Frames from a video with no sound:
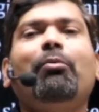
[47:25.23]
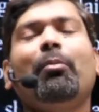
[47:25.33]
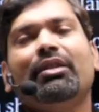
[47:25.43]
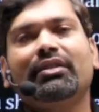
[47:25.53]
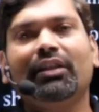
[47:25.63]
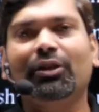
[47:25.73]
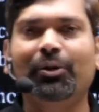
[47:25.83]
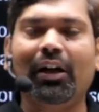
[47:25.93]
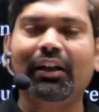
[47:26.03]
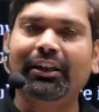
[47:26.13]
population is
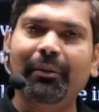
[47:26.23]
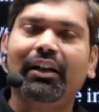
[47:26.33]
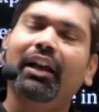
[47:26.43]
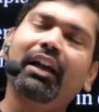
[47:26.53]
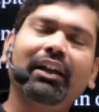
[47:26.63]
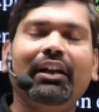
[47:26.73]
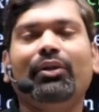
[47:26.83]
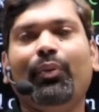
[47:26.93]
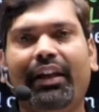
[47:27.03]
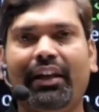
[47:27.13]
ultimately it
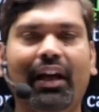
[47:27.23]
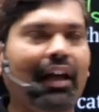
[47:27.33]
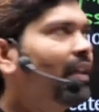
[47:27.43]
is very high.